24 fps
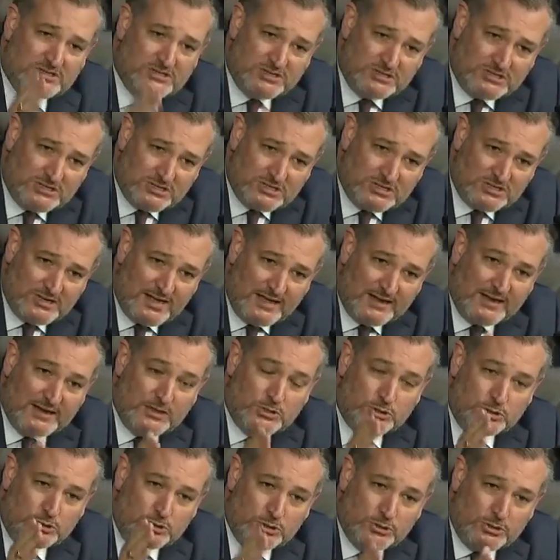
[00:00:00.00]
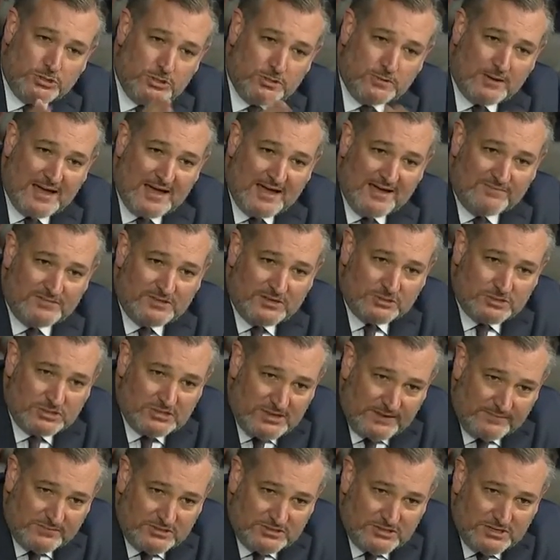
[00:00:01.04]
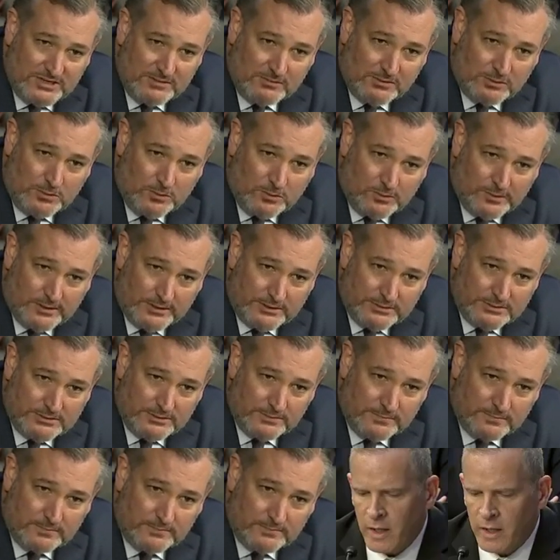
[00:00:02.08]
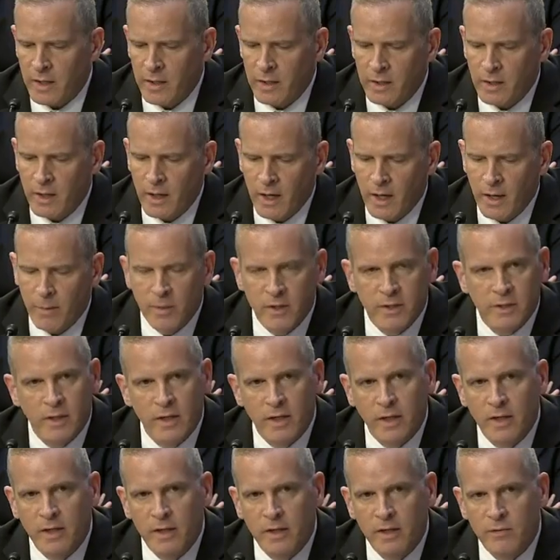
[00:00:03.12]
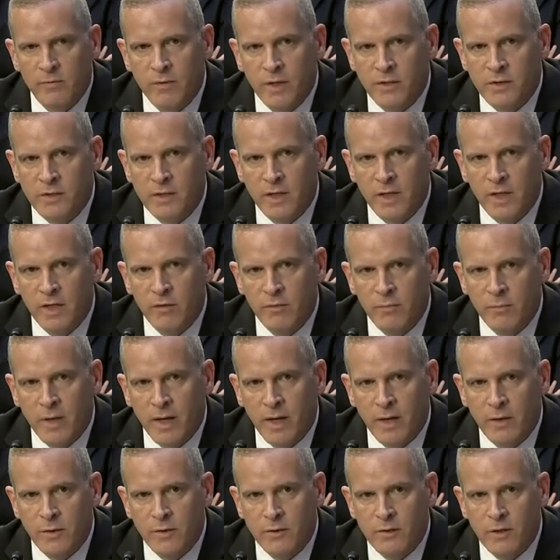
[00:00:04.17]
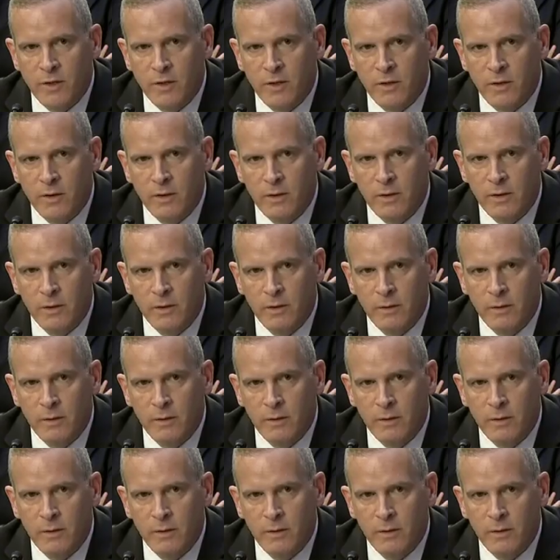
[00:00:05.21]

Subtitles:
This is the Senate. Do you have those 17 recordings? not going to comment on any investigative matters, Senator.